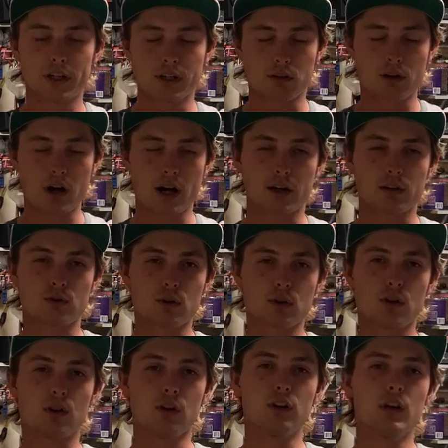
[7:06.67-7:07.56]
to rock and
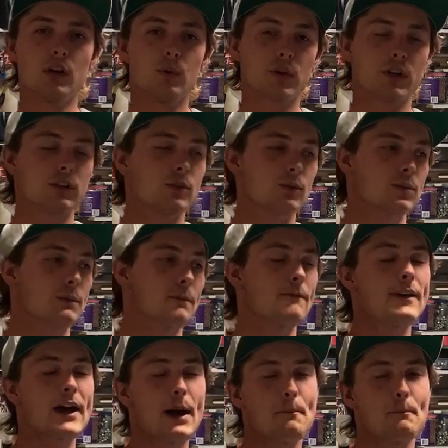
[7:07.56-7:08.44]
roll. We can do some
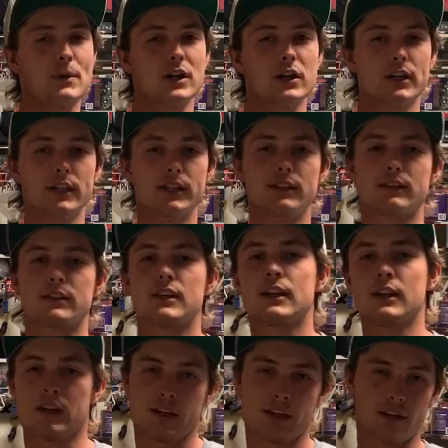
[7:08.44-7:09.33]
fat burnies,
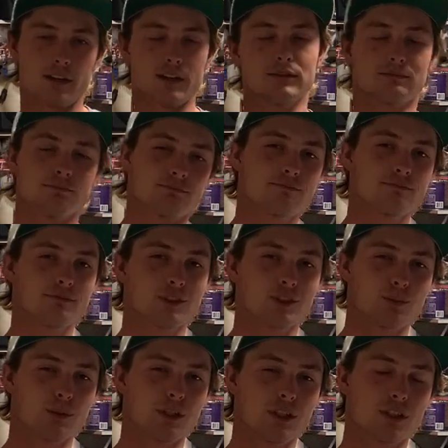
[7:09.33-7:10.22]
and
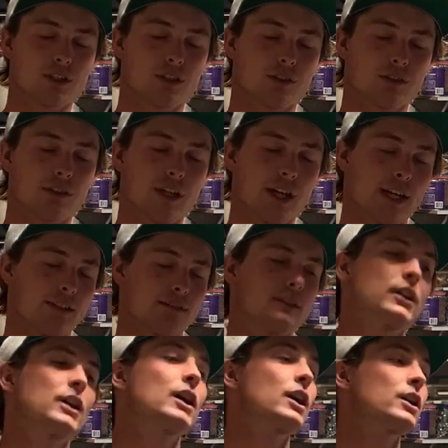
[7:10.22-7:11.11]
it'll be a good old day.
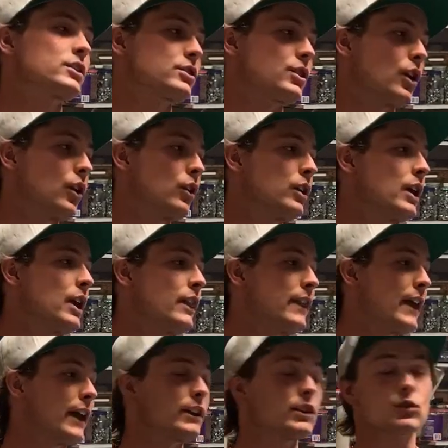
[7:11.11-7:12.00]
So
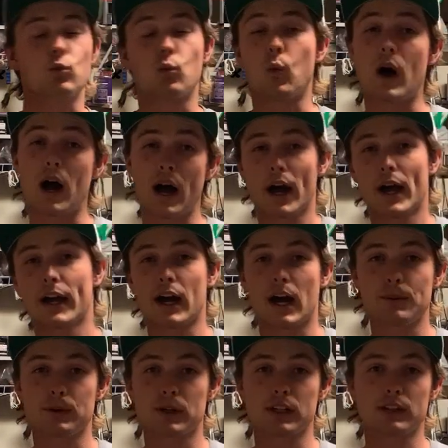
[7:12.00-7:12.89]
that is why
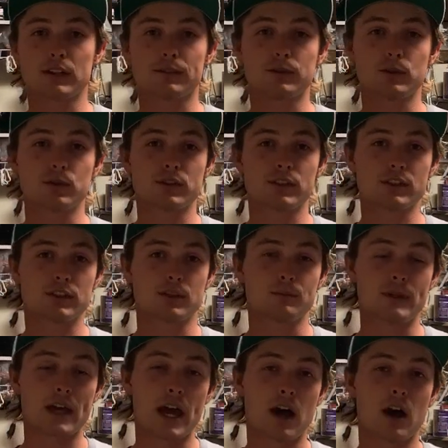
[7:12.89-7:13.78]
I'm getting the fuel
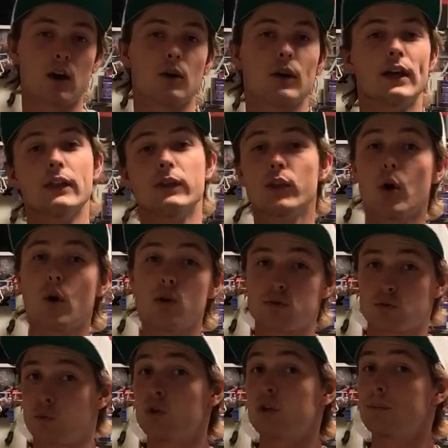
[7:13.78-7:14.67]
system now, and
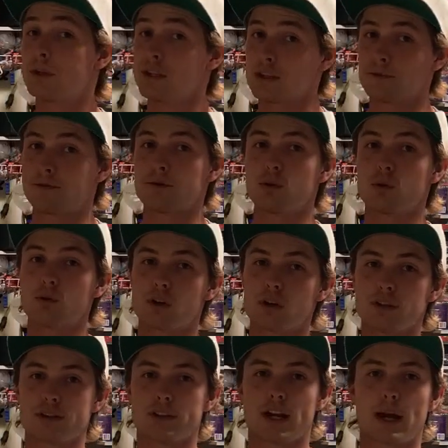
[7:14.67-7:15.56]
those will be the fuel
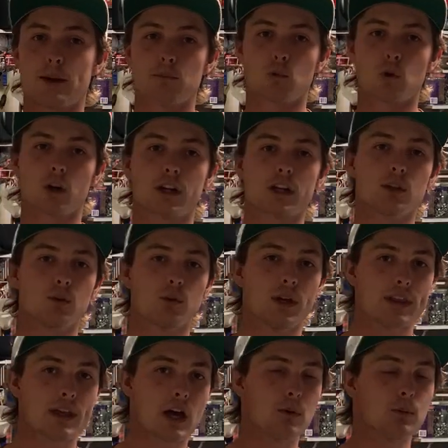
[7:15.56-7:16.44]
rails that I'm working
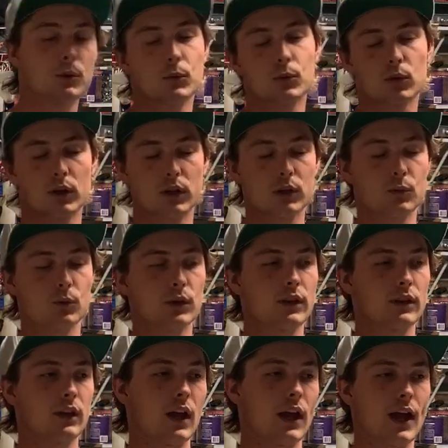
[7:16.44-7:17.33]
with. I'll be working
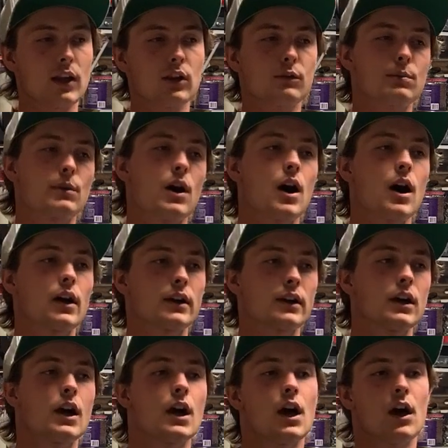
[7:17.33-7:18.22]
with Edelbrock
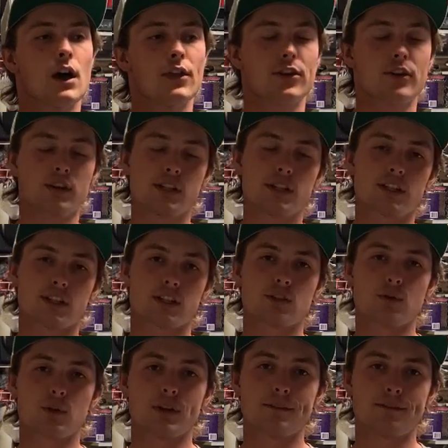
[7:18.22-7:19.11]

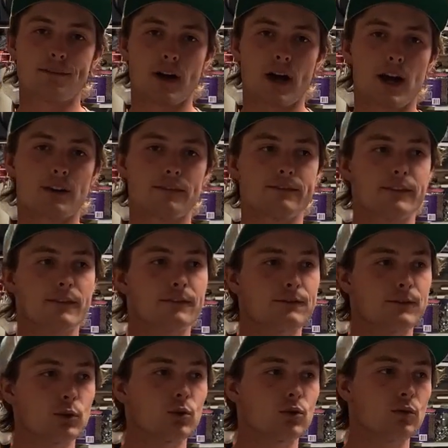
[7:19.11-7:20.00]
3625
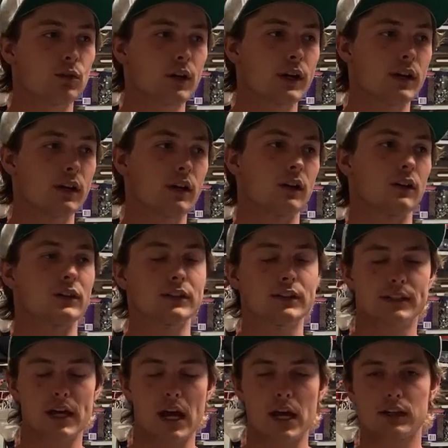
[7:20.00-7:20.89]
fuel rail
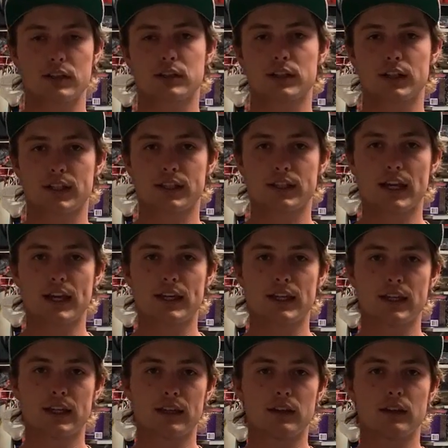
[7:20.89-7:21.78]
-6
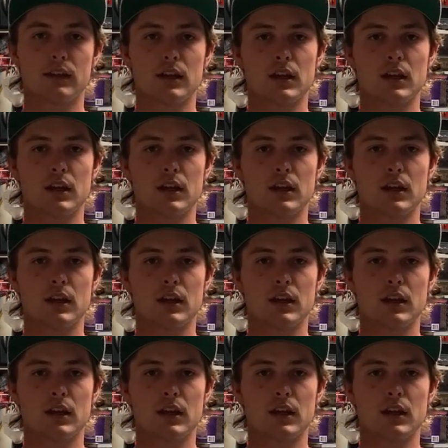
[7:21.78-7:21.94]
AN,